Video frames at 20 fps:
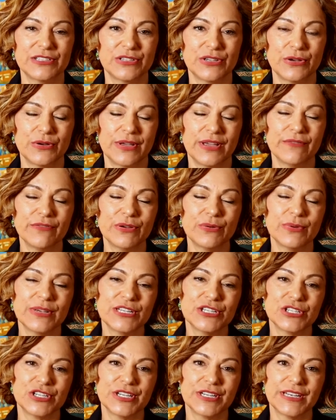So every
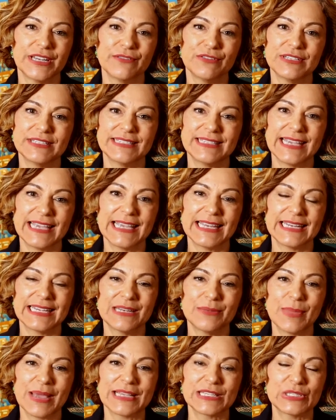region, every state
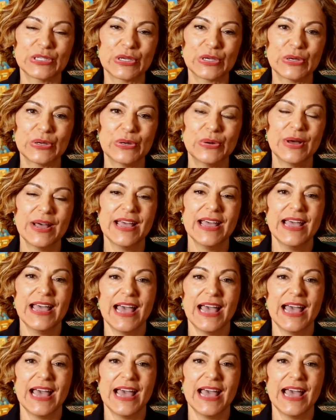in Mexico